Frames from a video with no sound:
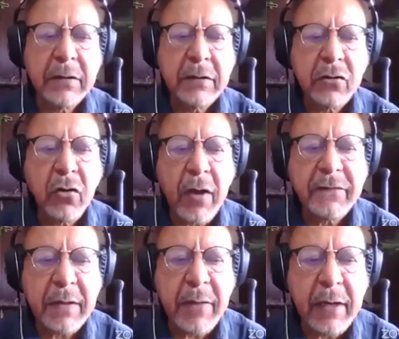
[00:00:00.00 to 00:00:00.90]
So you have
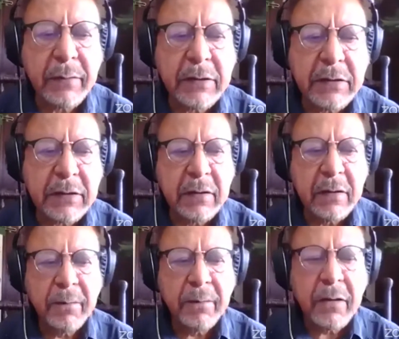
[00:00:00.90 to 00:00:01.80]
some elements
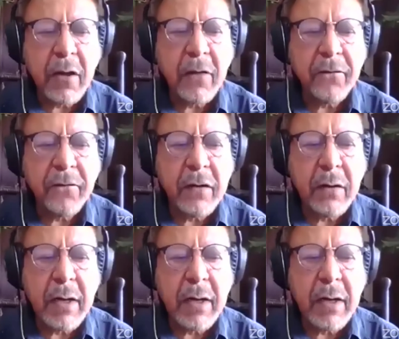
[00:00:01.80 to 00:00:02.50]
of uh,